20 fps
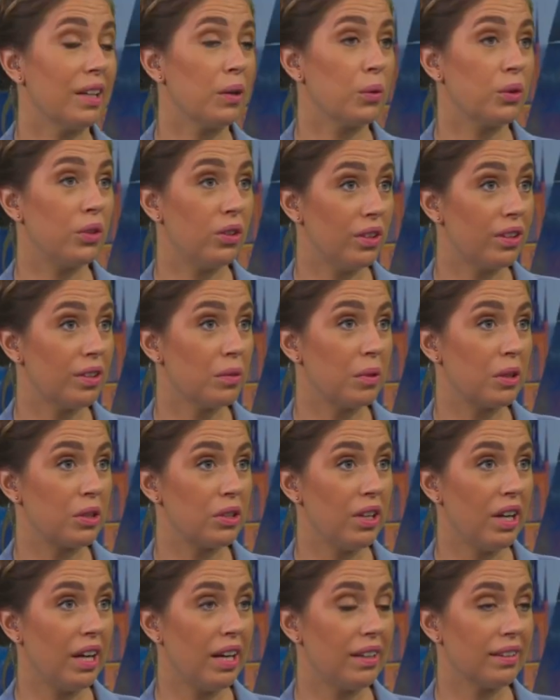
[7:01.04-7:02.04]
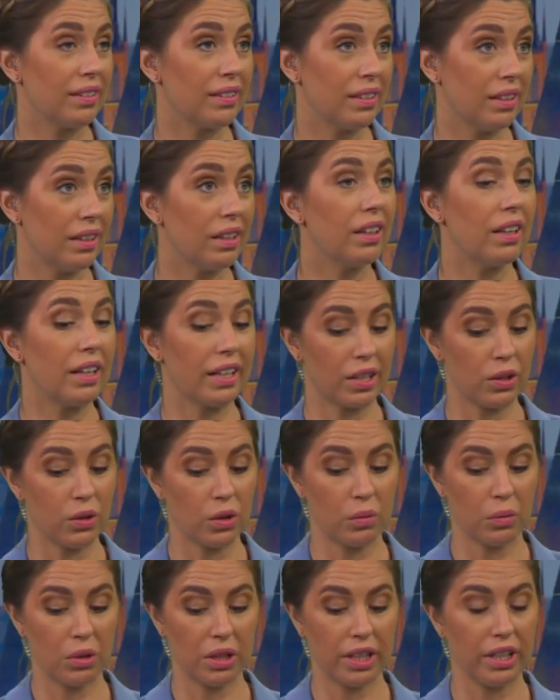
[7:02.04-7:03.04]
I was just about to ask, like
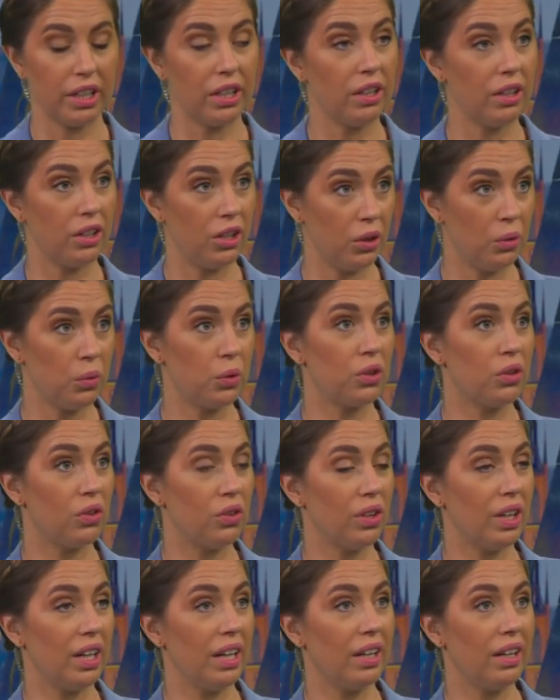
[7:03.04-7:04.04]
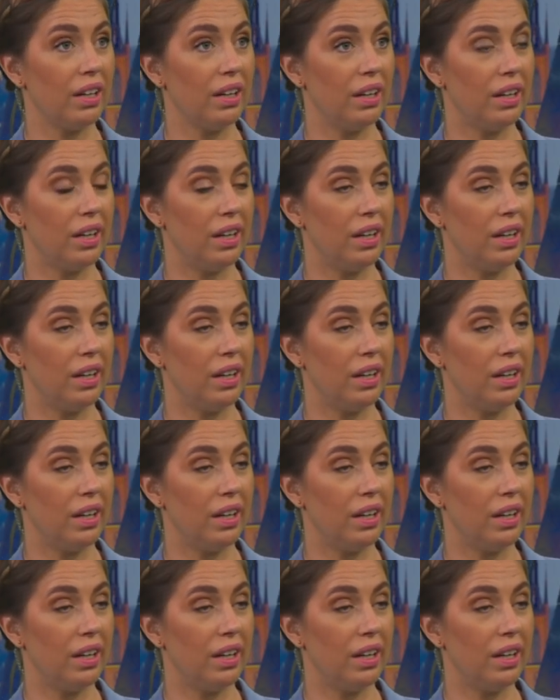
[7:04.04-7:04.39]
normally you would see